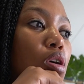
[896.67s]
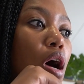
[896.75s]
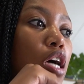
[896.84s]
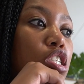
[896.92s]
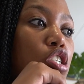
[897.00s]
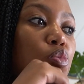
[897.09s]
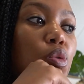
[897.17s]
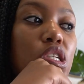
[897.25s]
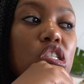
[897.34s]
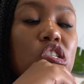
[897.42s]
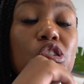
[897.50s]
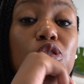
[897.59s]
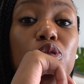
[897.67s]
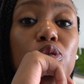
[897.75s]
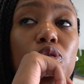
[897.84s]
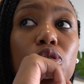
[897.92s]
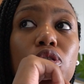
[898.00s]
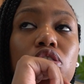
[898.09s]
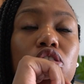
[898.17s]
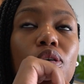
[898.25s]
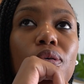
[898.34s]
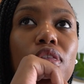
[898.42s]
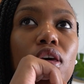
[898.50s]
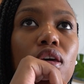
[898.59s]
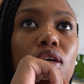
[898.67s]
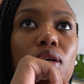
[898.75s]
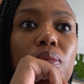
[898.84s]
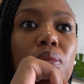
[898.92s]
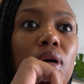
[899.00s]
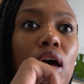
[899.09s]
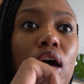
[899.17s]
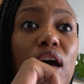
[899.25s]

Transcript: I just went to chill with him.